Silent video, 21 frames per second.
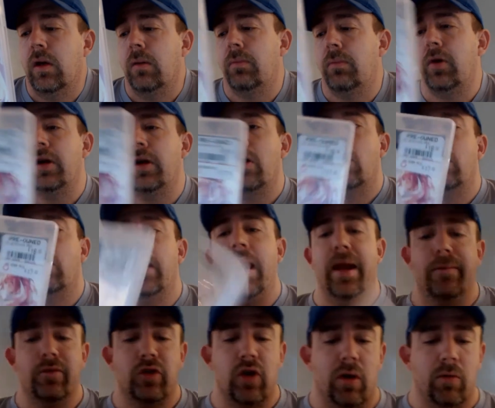pre-owned
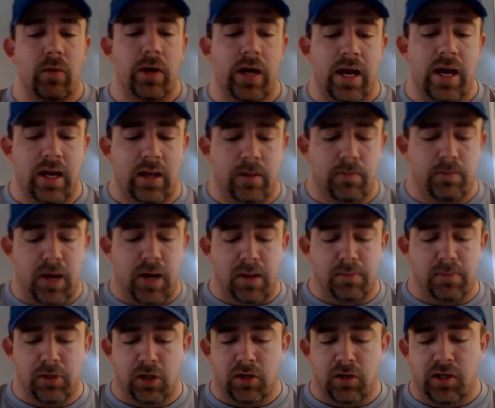game, so I went ahead and
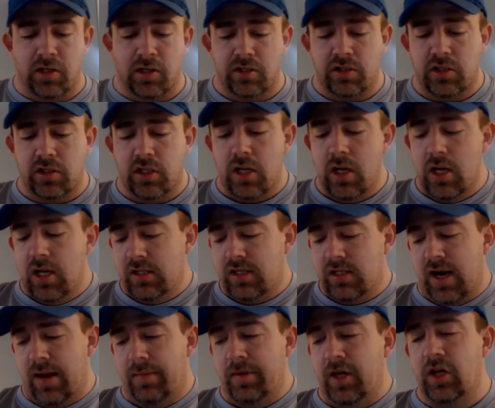popped on this.
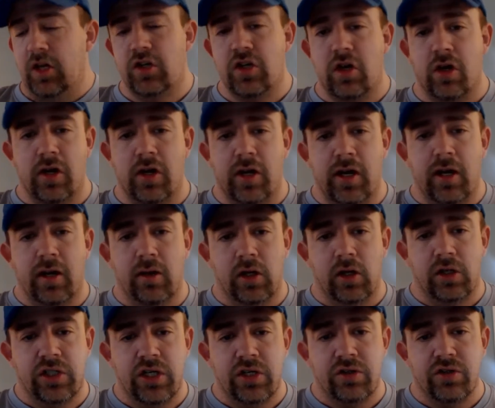Time and Eternity,
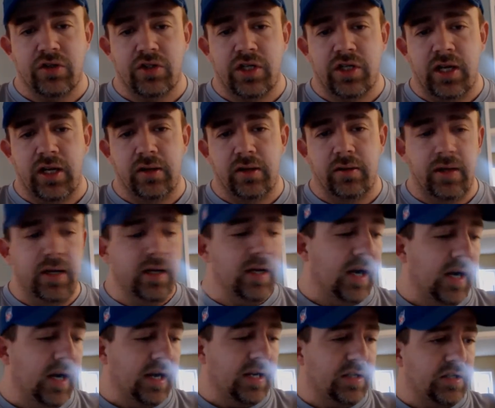looks interesting,
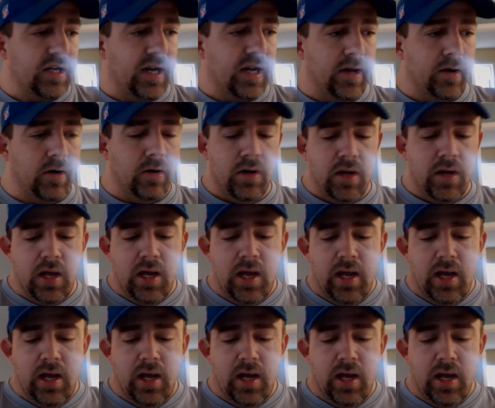NIS title.